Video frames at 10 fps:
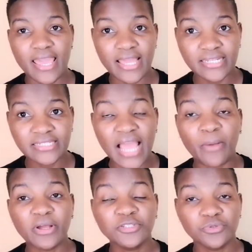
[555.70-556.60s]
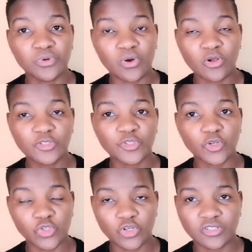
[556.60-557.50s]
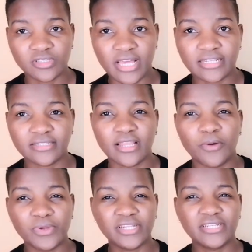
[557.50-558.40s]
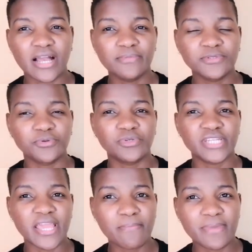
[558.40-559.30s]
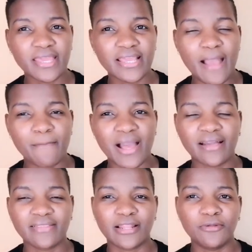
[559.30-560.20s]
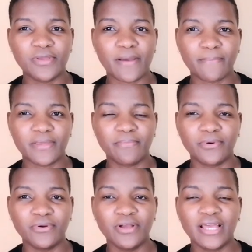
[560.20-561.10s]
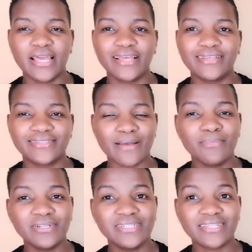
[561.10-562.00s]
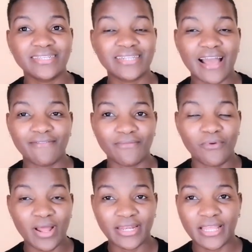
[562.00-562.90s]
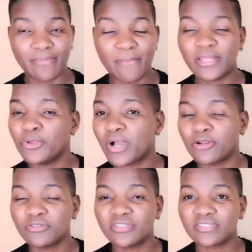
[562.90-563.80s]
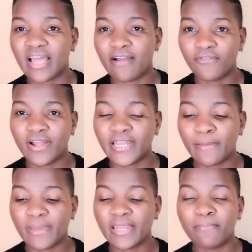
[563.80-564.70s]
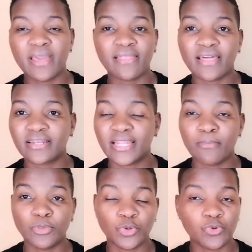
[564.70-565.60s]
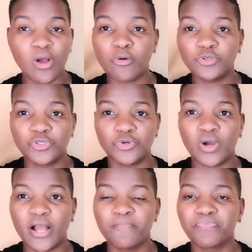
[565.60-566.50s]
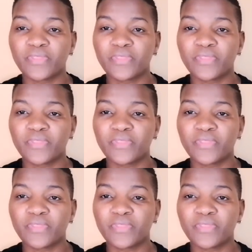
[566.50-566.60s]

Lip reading: And I want to also note that when it comes to naming among the Luhya people, somebody doesn't have one name. I mean, you cannot just have one name and bear that name throughout your